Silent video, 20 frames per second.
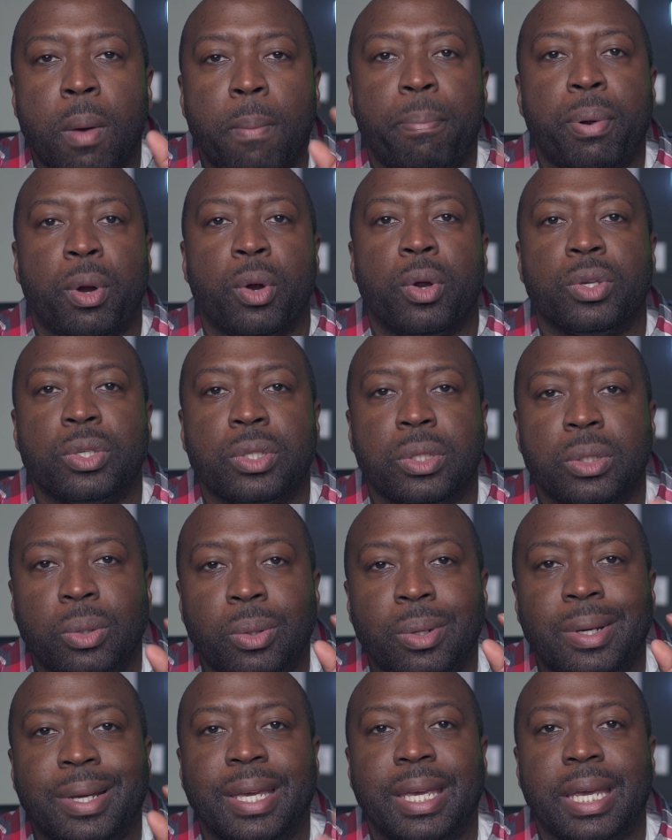
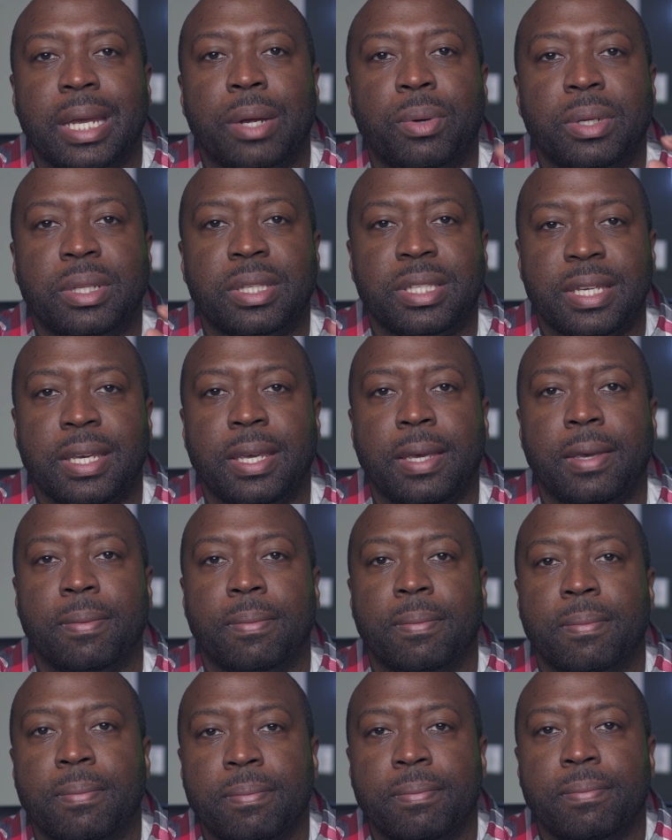personal guarantee.
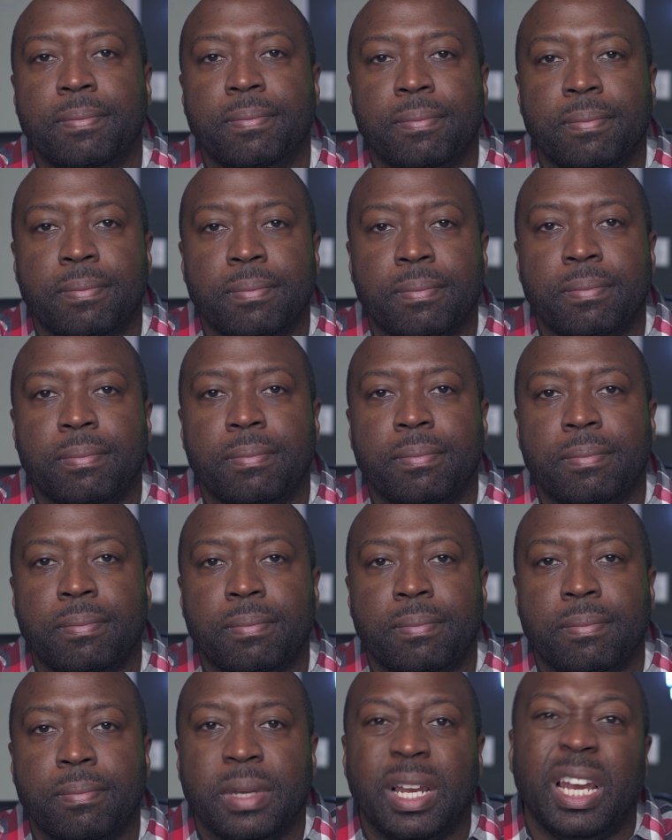
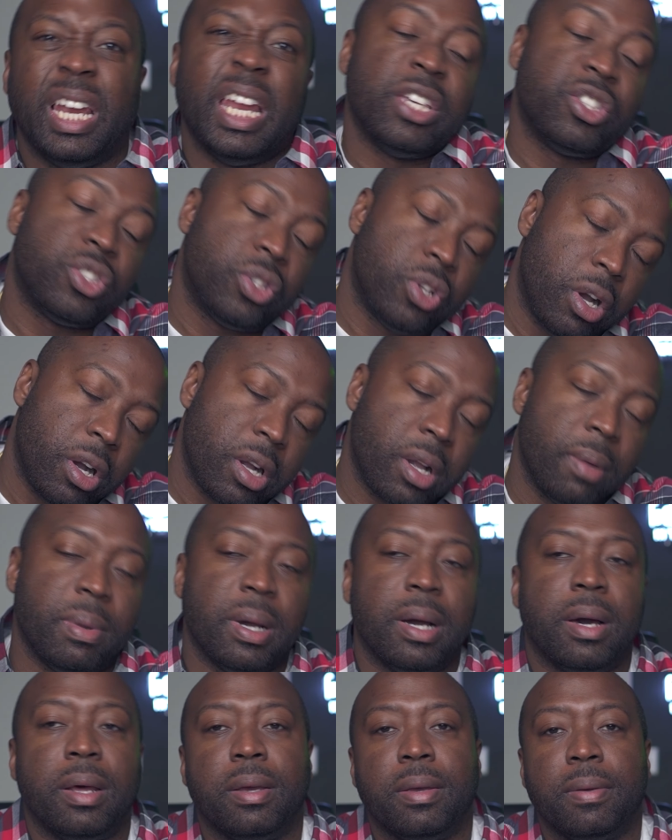Let's talk
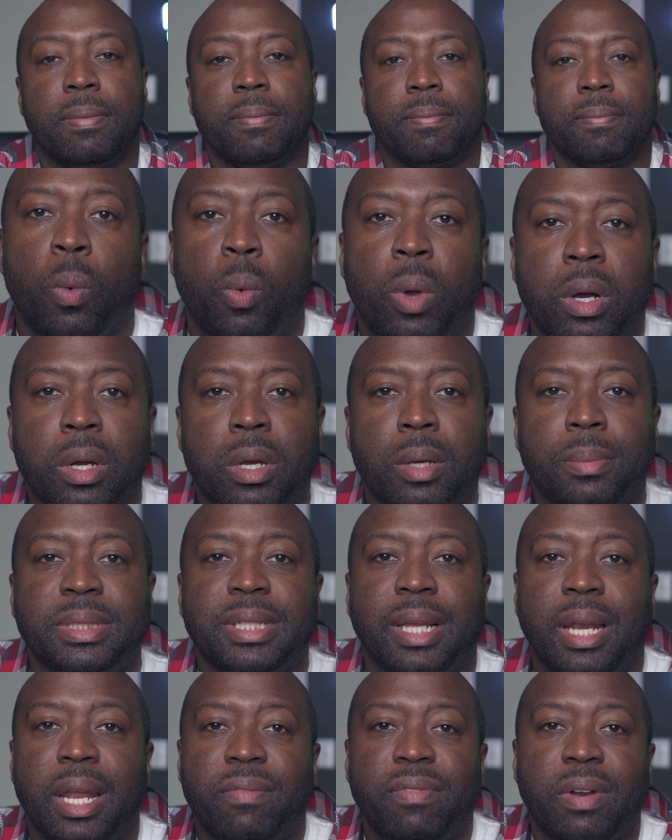about it. Welcome
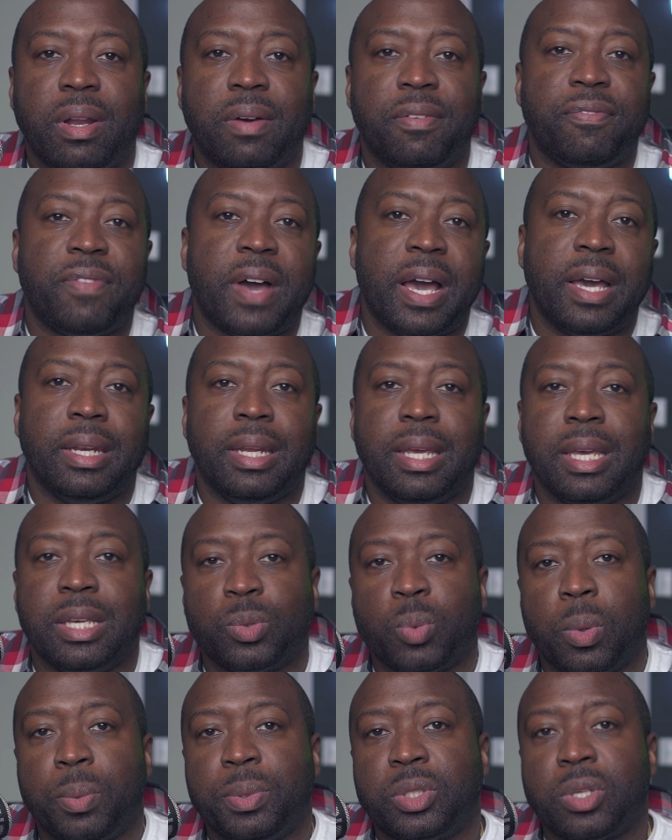to Level Up
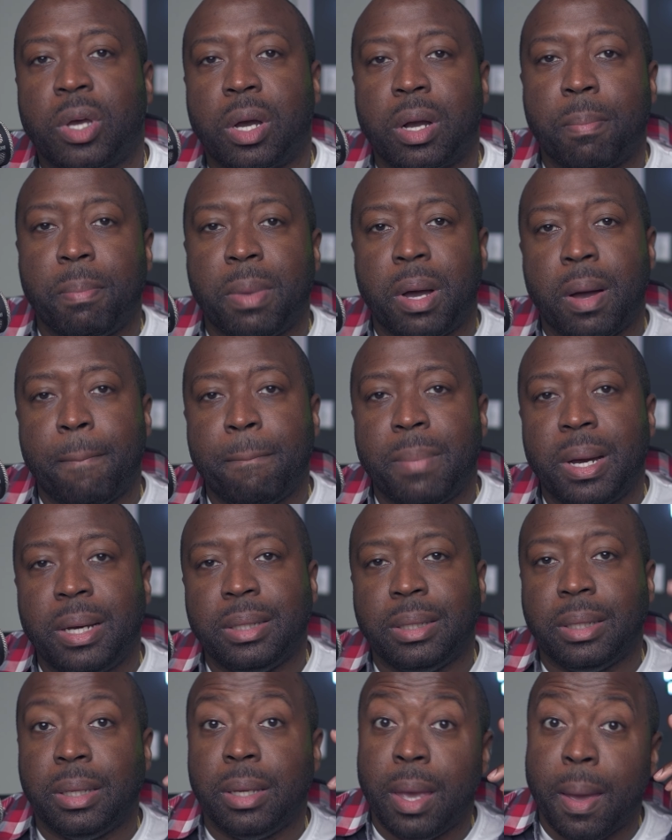Finance, where we talk about
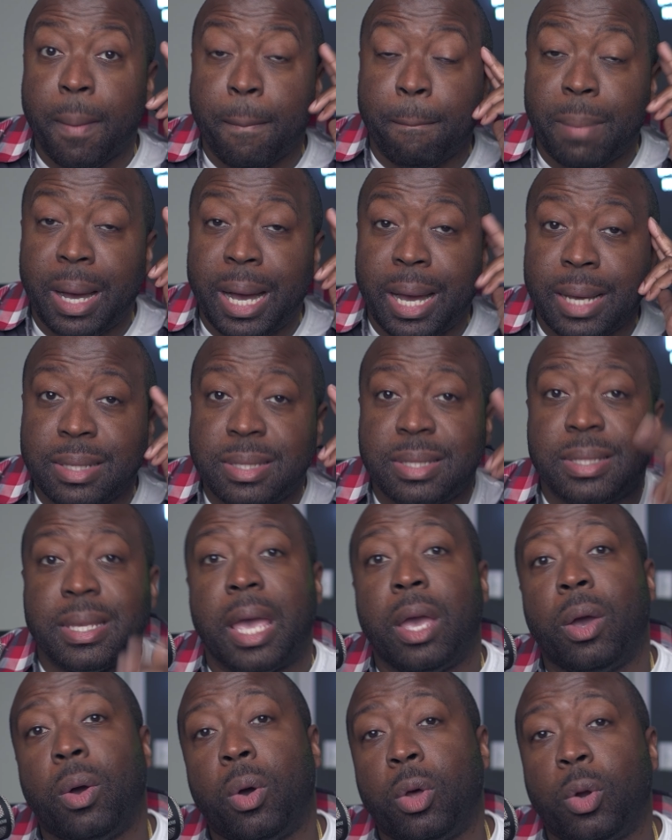money,
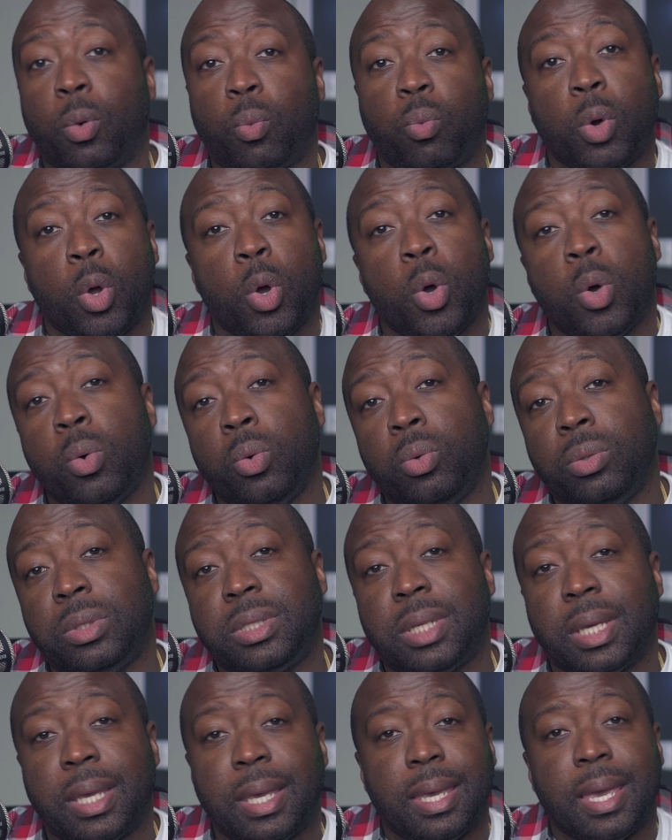mindset on the road
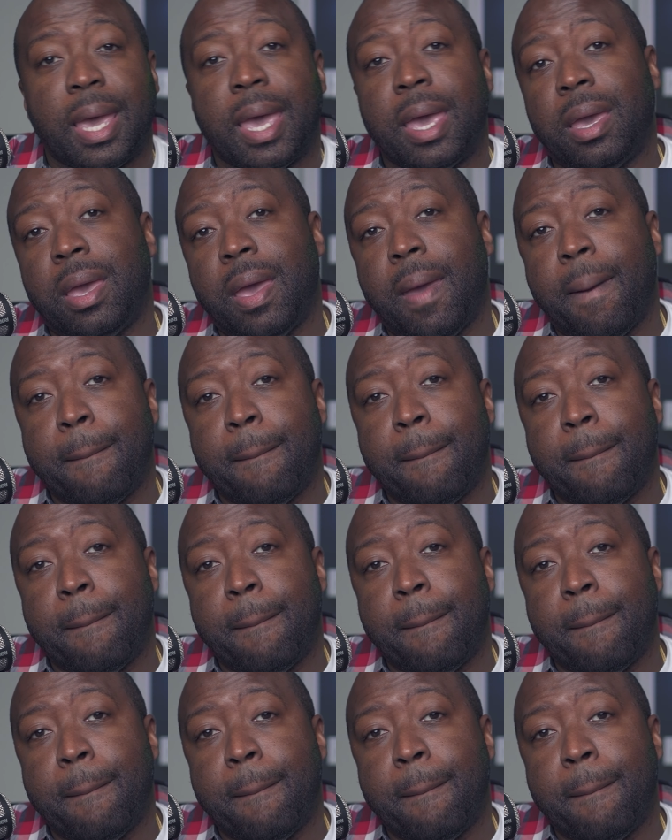to get